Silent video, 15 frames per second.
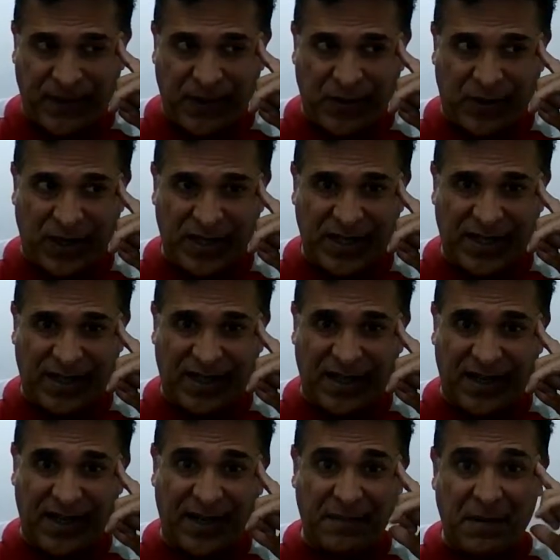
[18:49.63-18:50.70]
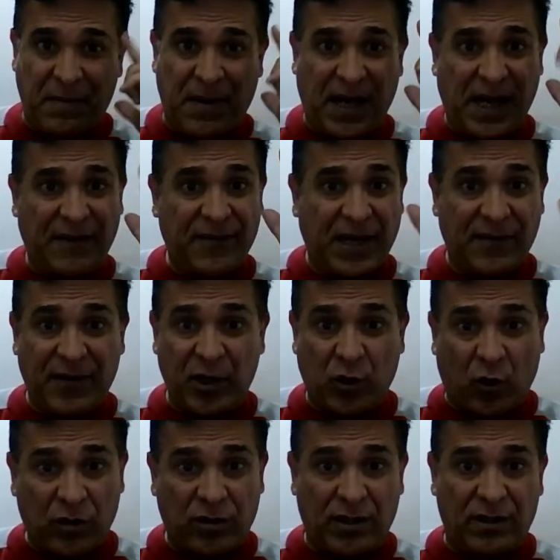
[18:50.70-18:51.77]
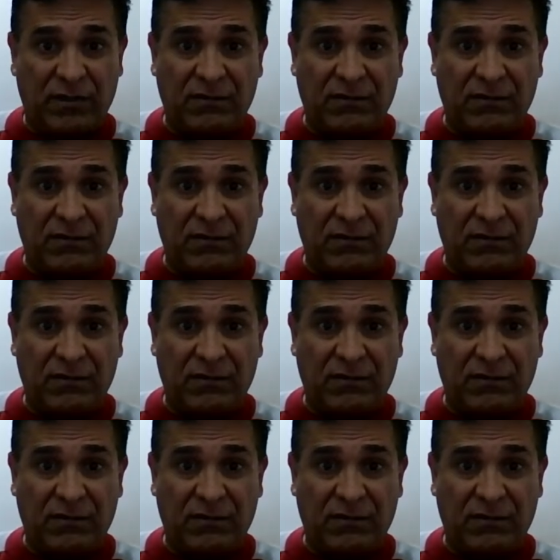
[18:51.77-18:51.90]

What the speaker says: Now I said, "Ke, Arey Baba, I have never taught.